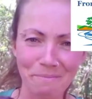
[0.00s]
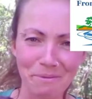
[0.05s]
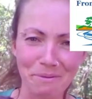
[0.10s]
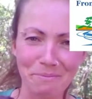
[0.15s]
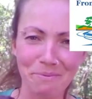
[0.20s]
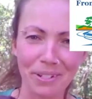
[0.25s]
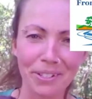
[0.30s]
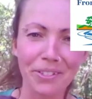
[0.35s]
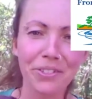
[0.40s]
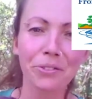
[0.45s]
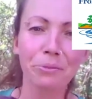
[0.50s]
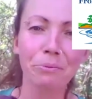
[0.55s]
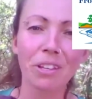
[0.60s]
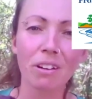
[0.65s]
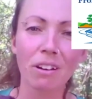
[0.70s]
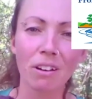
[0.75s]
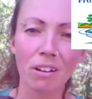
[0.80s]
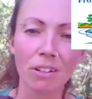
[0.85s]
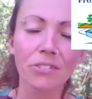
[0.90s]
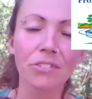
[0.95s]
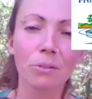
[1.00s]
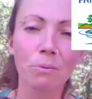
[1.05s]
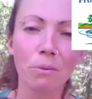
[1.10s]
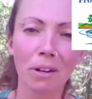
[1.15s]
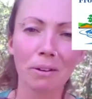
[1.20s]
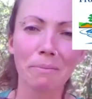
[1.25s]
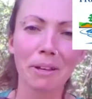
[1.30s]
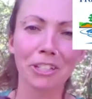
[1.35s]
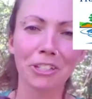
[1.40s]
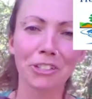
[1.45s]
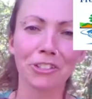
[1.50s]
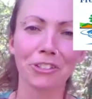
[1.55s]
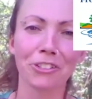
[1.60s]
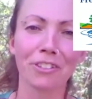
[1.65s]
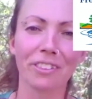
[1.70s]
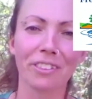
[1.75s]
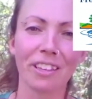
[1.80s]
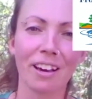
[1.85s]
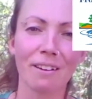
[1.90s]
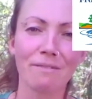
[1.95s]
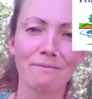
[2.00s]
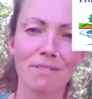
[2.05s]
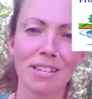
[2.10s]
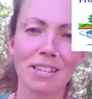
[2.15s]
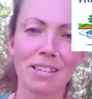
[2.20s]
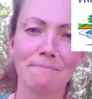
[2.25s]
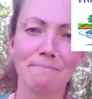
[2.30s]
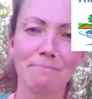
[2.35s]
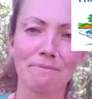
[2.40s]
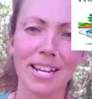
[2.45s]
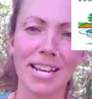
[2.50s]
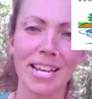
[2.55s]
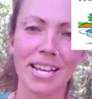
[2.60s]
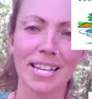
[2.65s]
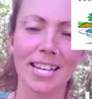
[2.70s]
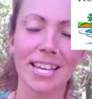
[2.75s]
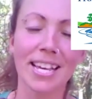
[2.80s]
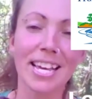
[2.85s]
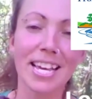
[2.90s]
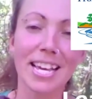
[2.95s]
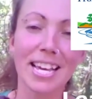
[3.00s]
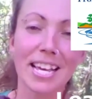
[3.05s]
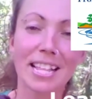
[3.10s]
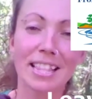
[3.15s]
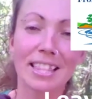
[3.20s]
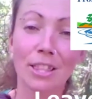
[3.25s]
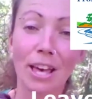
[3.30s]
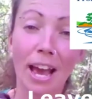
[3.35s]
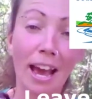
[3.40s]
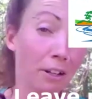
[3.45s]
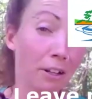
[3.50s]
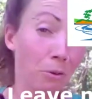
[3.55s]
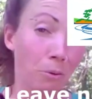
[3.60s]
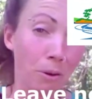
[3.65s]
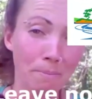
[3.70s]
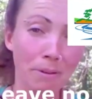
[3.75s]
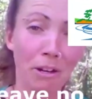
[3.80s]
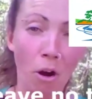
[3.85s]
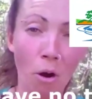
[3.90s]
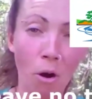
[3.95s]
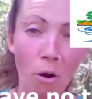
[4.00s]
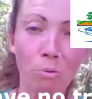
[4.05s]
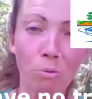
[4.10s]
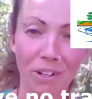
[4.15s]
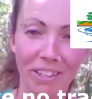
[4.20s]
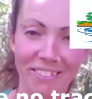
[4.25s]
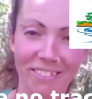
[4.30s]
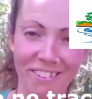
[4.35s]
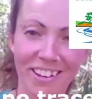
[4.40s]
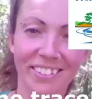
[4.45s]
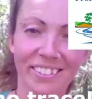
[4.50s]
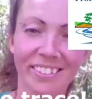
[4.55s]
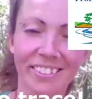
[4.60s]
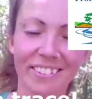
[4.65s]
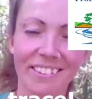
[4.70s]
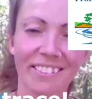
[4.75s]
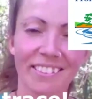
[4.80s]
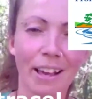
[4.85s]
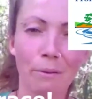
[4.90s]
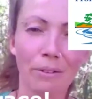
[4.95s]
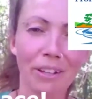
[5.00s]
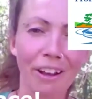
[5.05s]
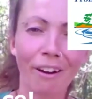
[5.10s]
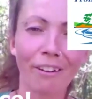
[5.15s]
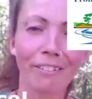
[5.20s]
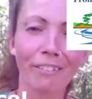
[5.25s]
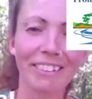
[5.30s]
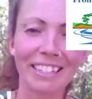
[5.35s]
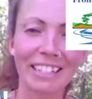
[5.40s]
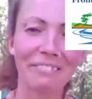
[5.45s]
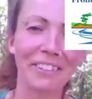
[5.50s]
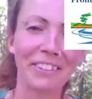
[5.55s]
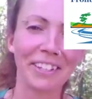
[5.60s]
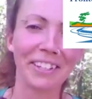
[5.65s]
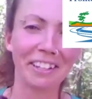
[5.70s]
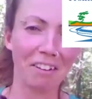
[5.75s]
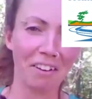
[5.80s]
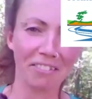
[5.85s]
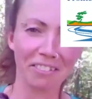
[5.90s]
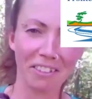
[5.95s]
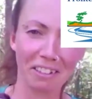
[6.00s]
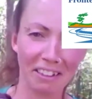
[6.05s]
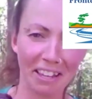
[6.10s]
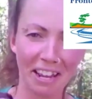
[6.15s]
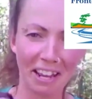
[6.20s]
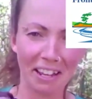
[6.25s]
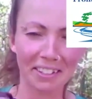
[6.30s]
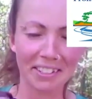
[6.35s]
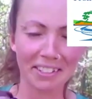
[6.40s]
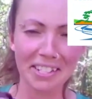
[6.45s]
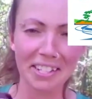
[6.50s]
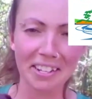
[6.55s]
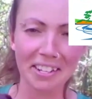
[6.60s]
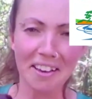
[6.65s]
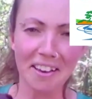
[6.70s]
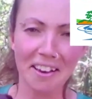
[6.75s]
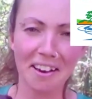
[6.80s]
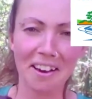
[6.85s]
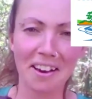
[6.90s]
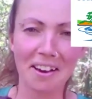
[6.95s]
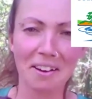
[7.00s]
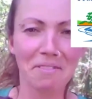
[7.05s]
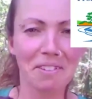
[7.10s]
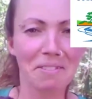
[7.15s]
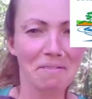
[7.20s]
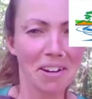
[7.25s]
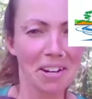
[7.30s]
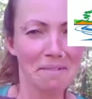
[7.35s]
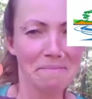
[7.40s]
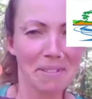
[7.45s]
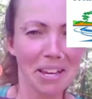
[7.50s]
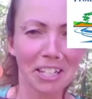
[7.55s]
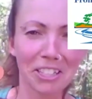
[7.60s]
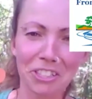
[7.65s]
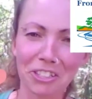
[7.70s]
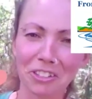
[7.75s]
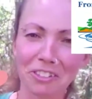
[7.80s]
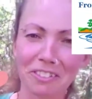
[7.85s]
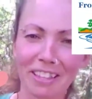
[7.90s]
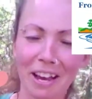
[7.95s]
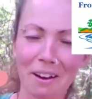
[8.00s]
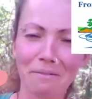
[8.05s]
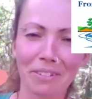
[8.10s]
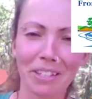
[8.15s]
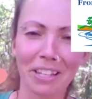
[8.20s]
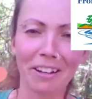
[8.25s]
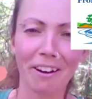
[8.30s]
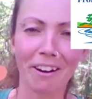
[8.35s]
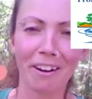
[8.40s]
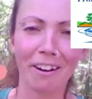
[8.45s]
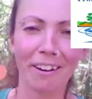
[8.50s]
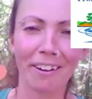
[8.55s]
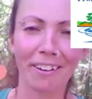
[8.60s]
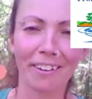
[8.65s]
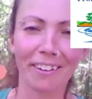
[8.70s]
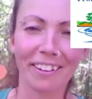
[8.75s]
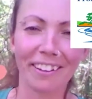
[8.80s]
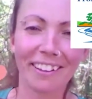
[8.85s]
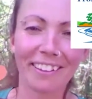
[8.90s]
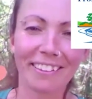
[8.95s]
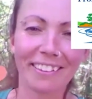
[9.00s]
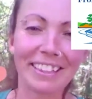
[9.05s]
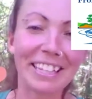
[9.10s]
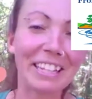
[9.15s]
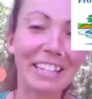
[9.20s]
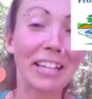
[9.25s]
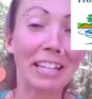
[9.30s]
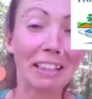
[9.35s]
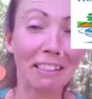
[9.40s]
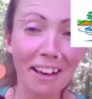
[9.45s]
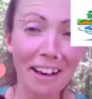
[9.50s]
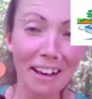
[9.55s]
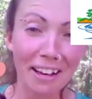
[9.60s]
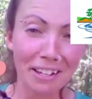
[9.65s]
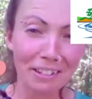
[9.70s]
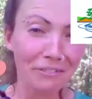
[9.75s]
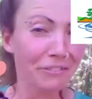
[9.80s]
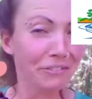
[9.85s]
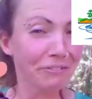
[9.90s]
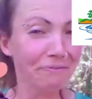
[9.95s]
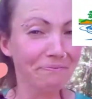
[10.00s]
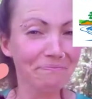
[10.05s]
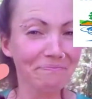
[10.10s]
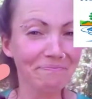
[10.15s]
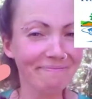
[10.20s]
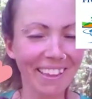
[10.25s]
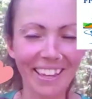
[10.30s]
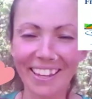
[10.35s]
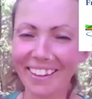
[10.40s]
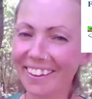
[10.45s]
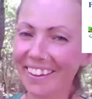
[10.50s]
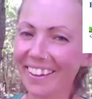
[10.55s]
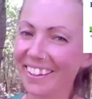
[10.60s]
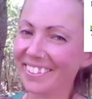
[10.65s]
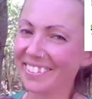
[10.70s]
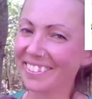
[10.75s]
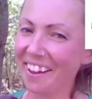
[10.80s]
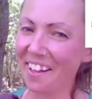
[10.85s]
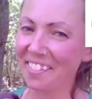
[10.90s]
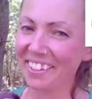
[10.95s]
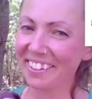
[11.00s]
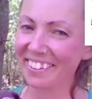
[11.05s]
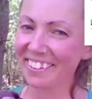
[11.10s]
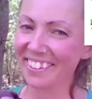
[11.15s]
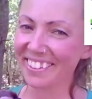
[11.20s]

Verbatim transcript: prints, we also want to make sure that we bring that equipment home with us and that we aren't leaving it on the land. Uh, we want to make sure that we are leaving love, not litter.